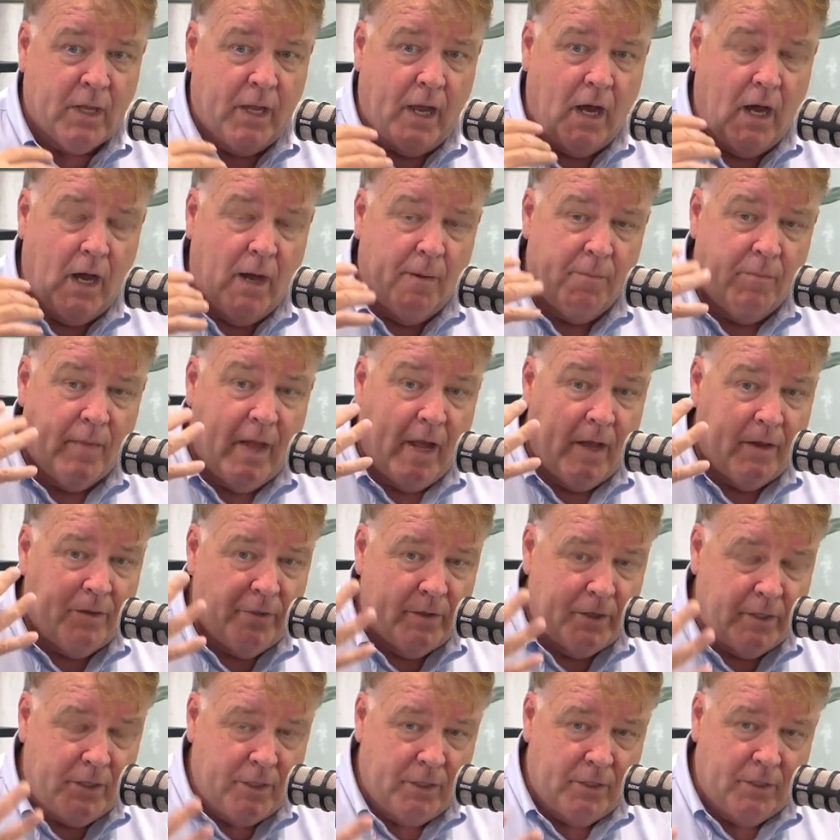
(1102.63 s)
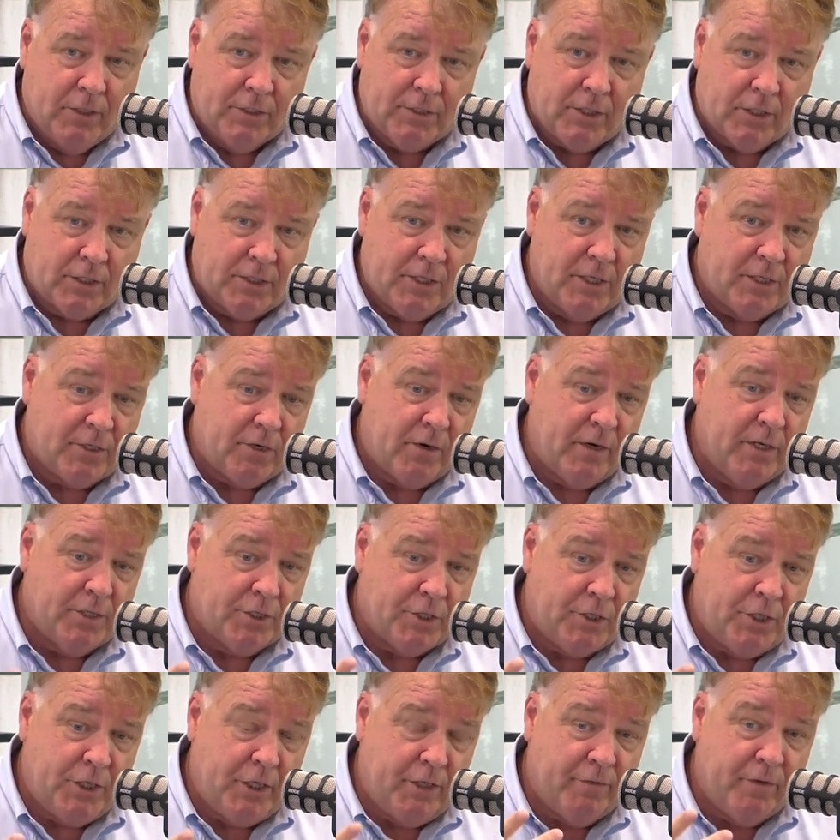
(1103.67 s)
The successor as
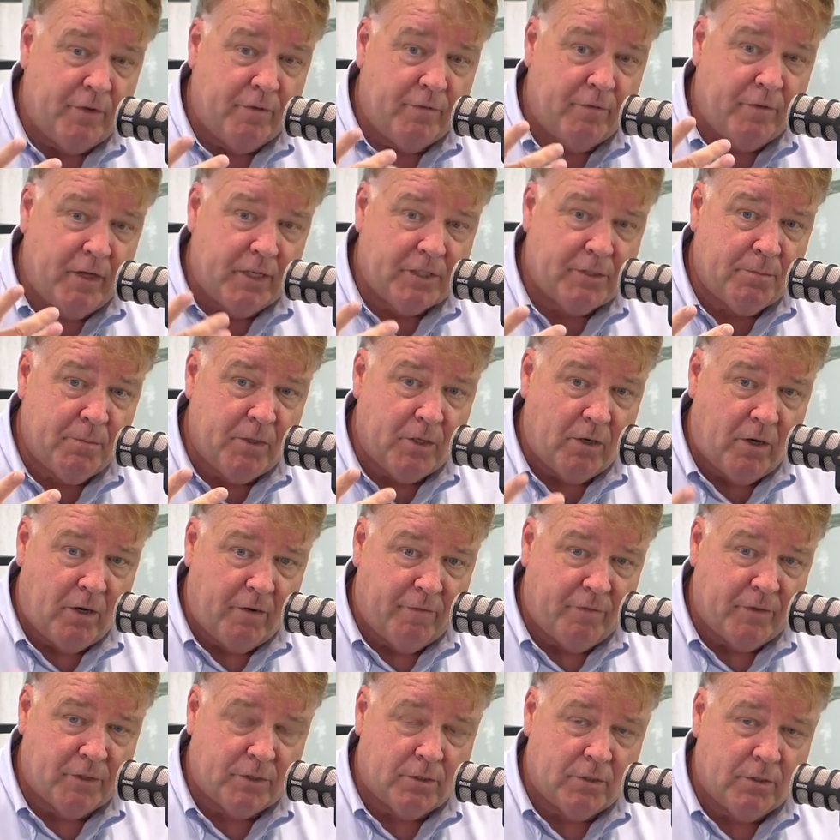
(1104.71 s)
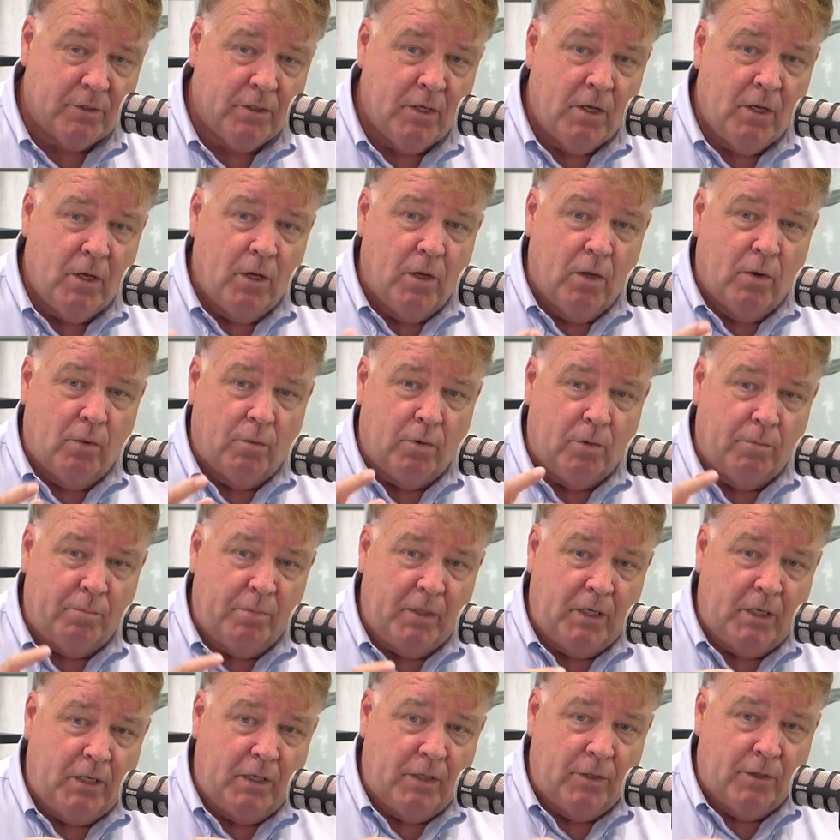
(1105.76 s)
chief investment officer will
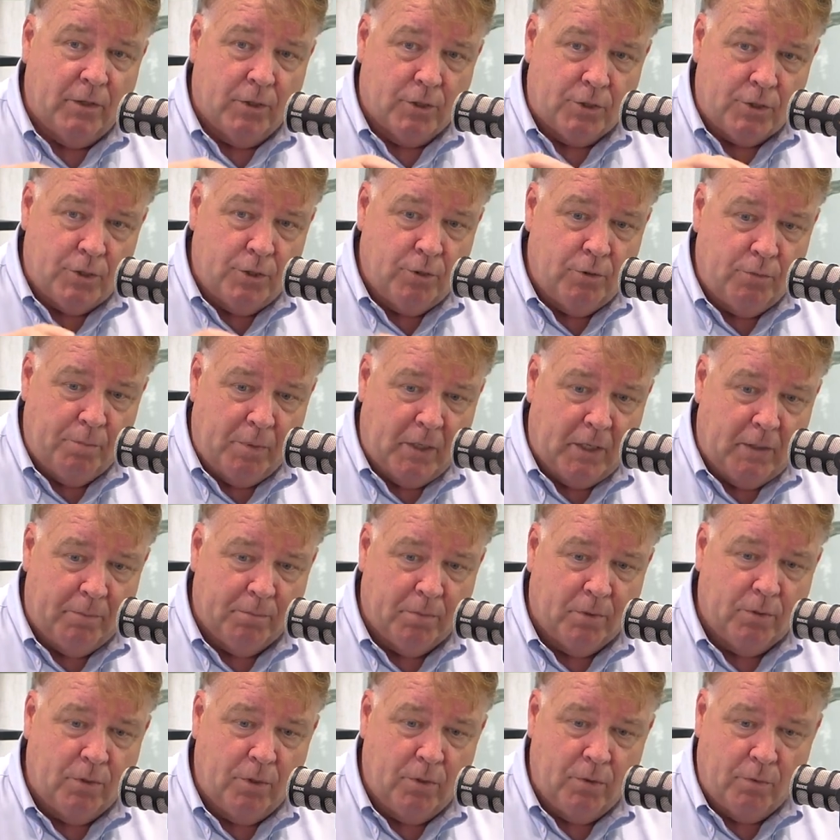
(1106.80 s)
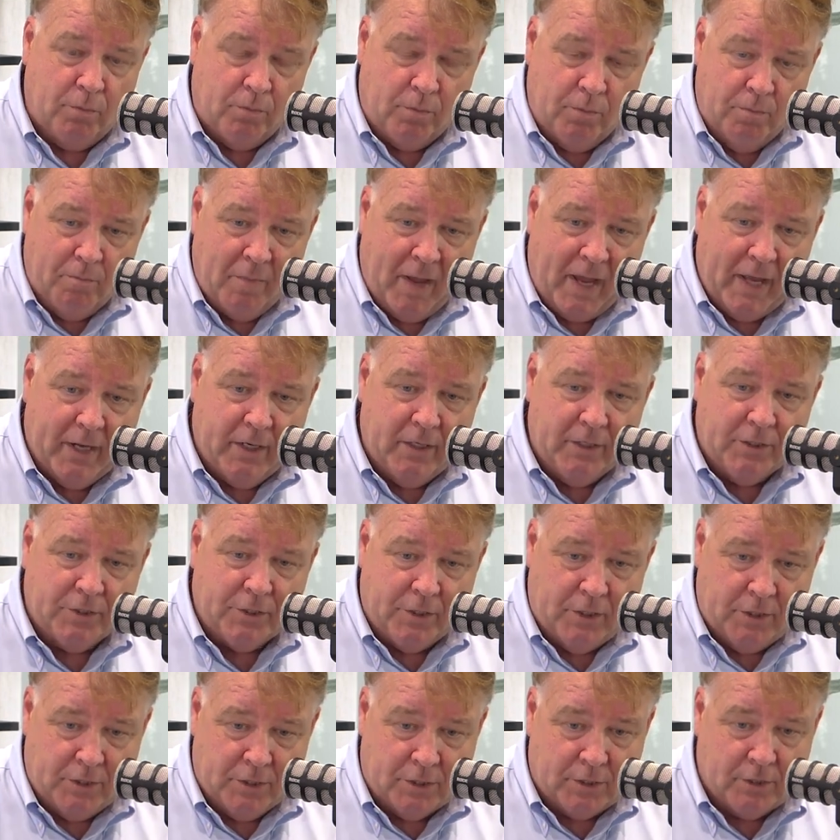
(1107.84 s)
be the two people who manage
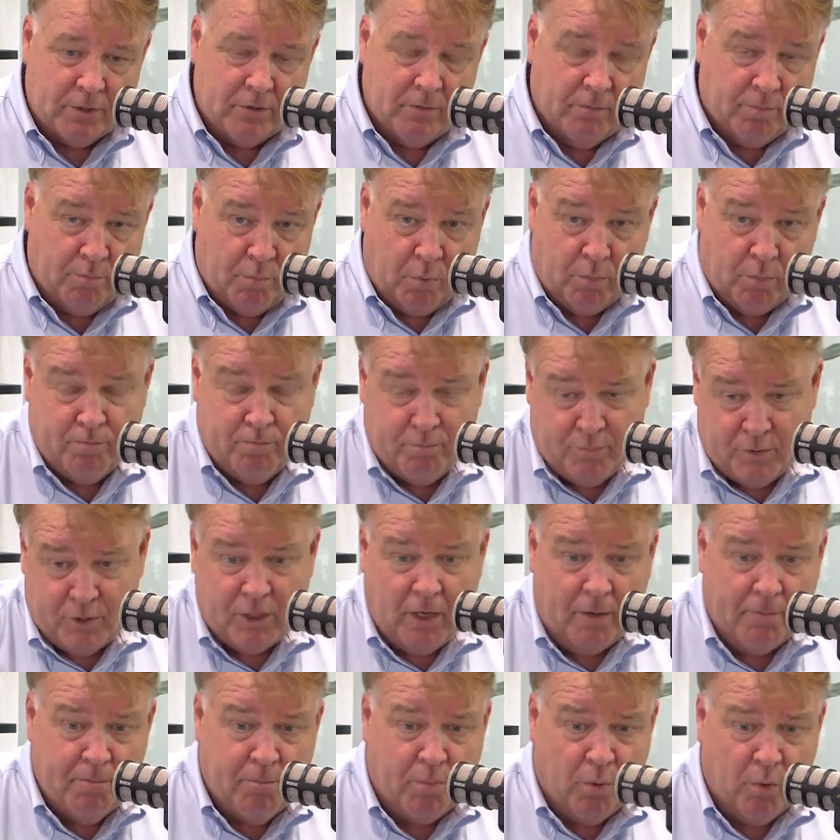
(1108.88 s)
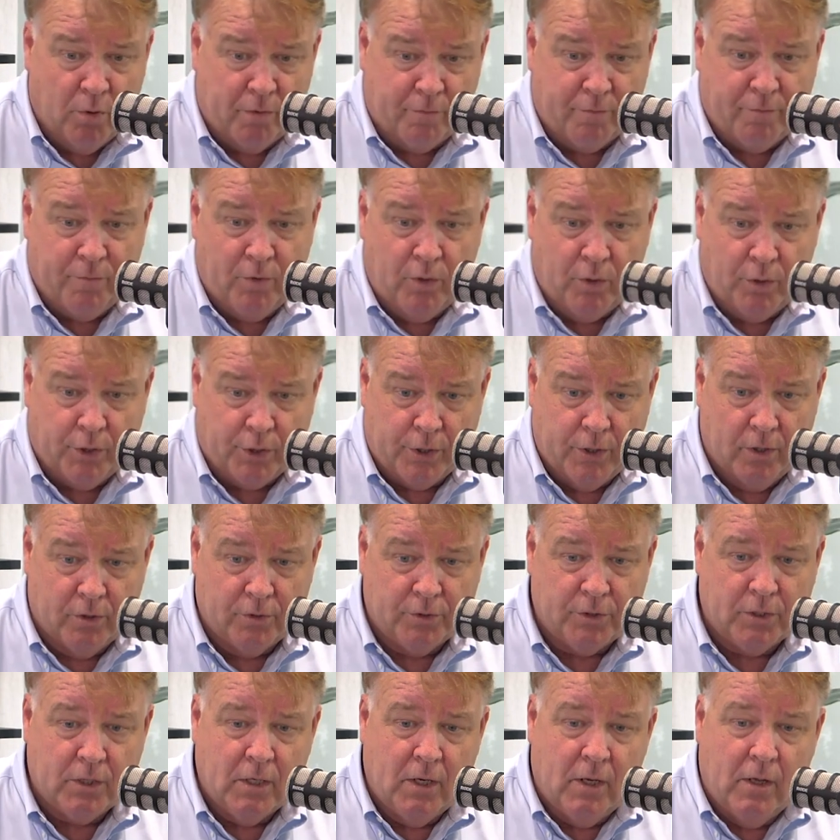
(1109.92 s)
these
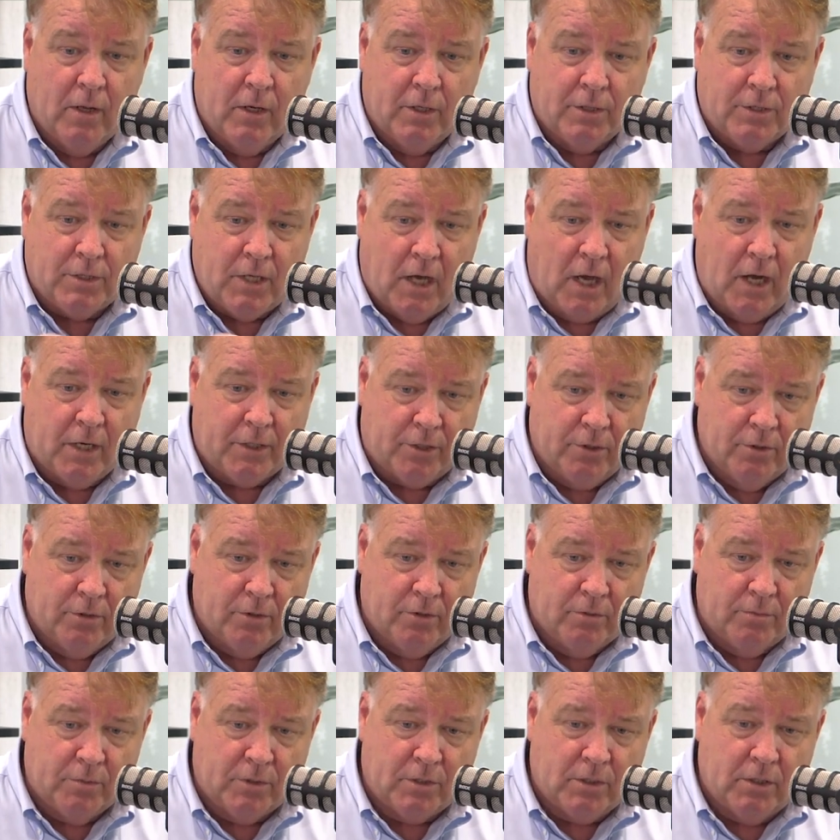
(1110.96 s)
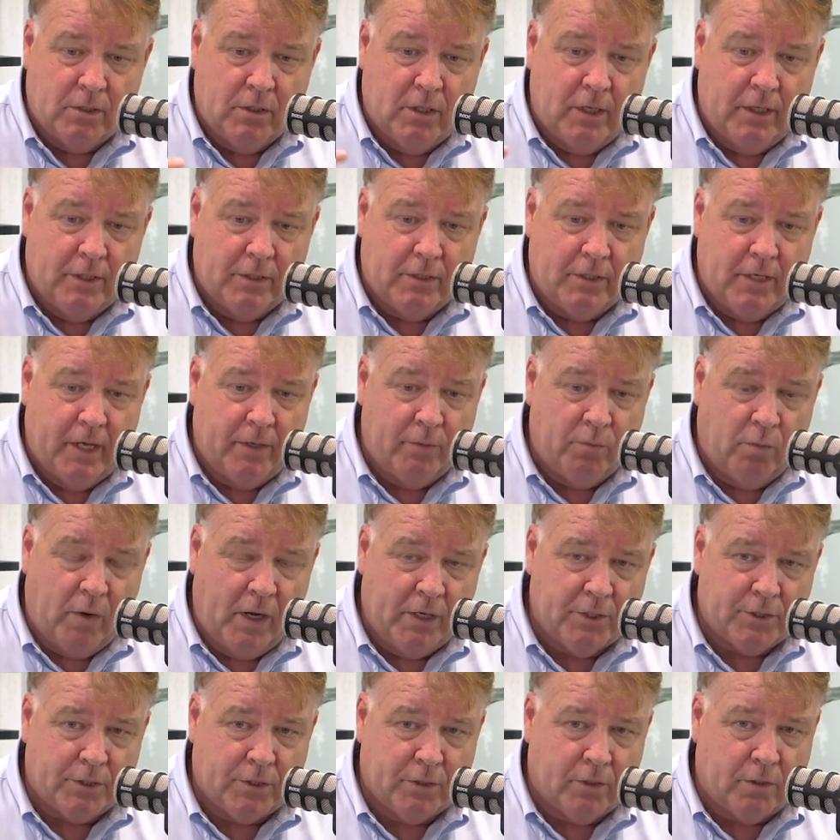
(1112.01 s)
sub-portfolios, Todd Coombs and Ted
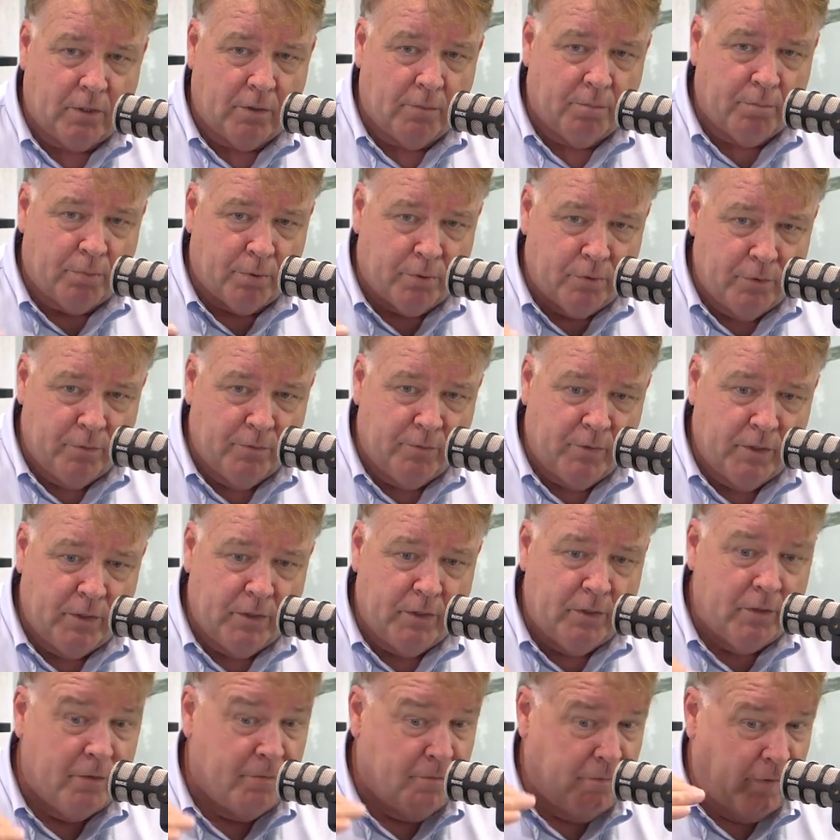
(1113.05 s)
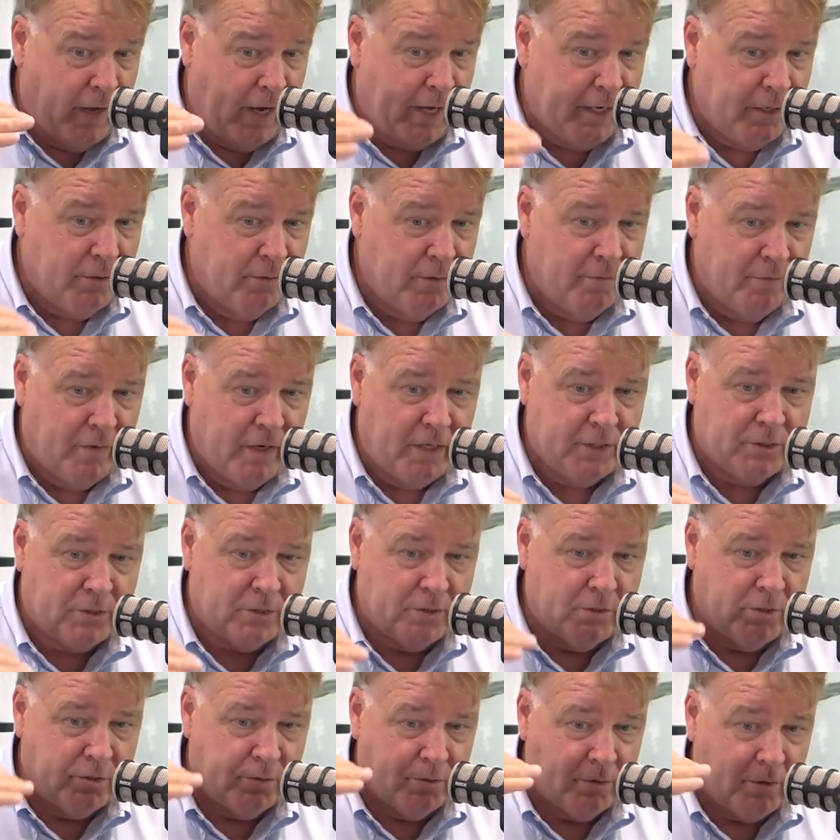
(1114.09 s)
Weschler, proven value
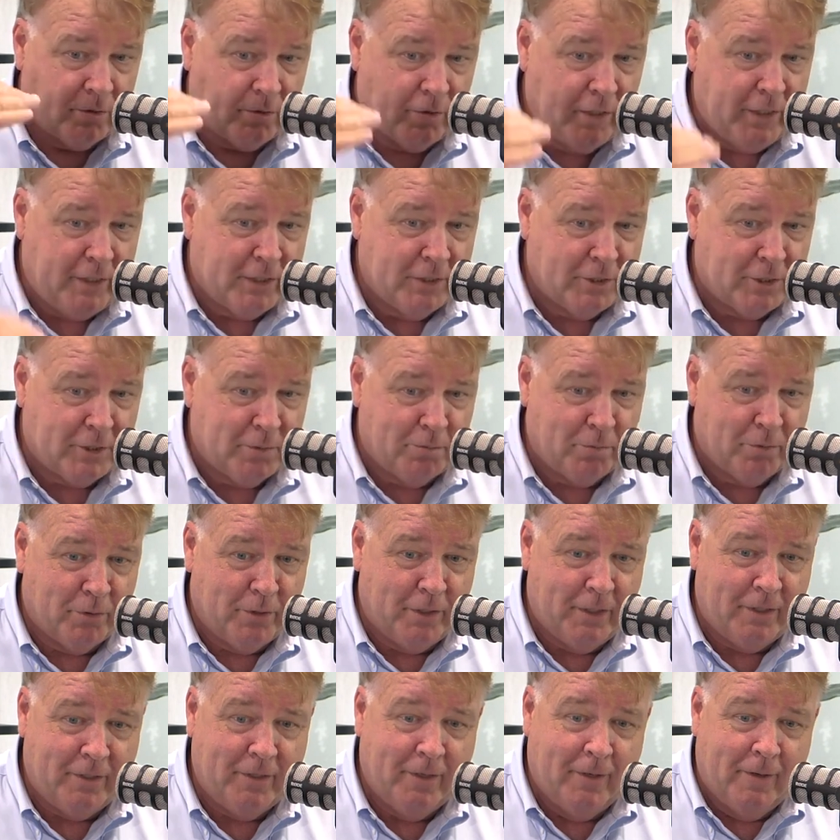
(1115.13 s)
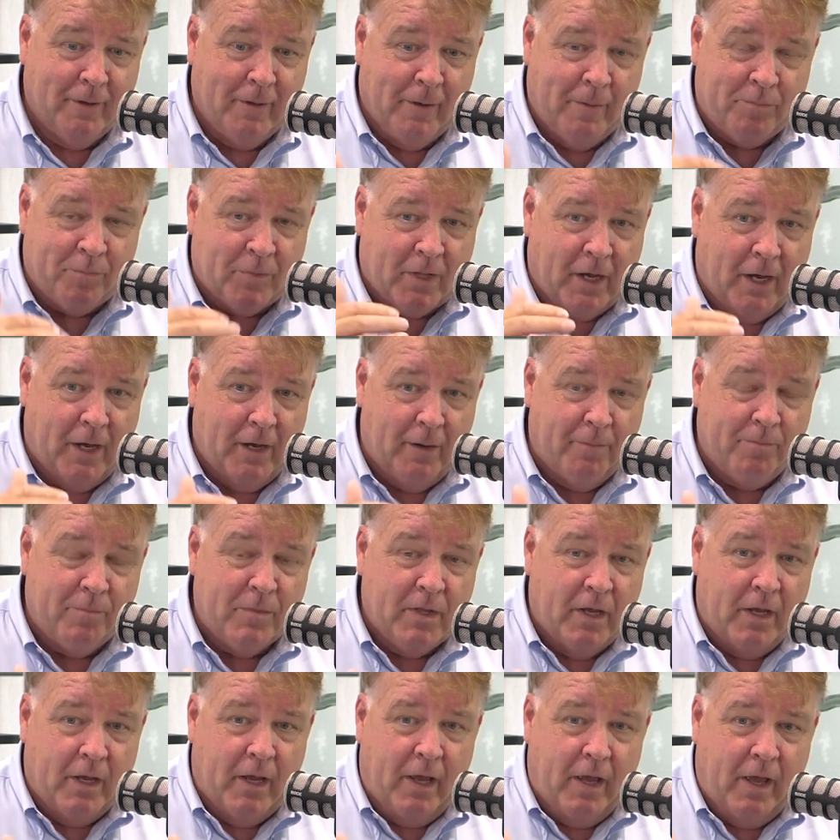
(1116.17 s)
investors with great discipline.
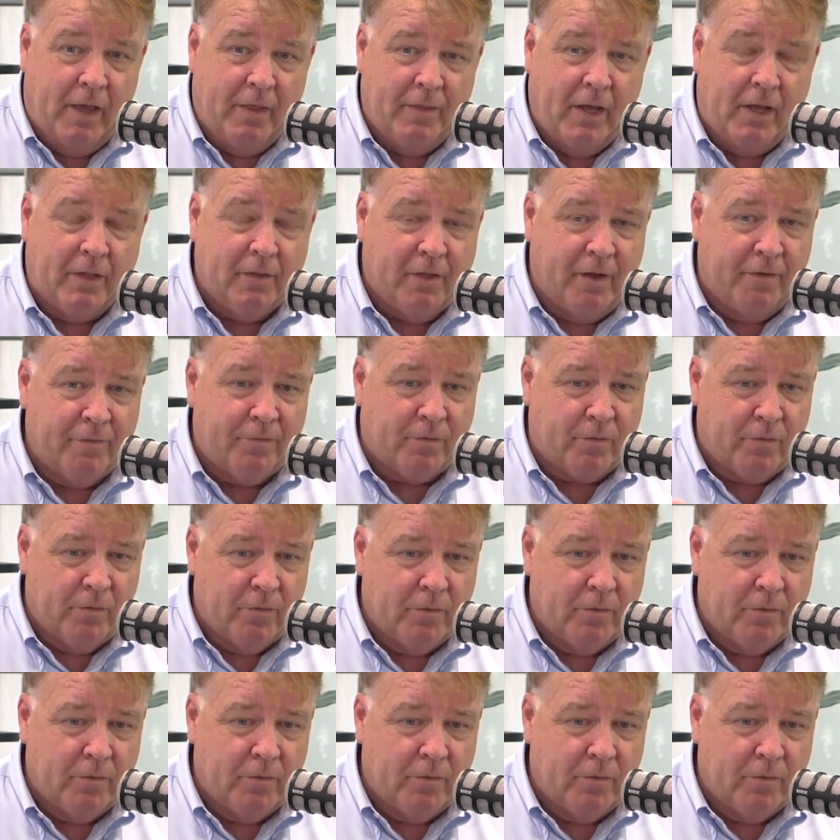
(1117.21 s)
And that left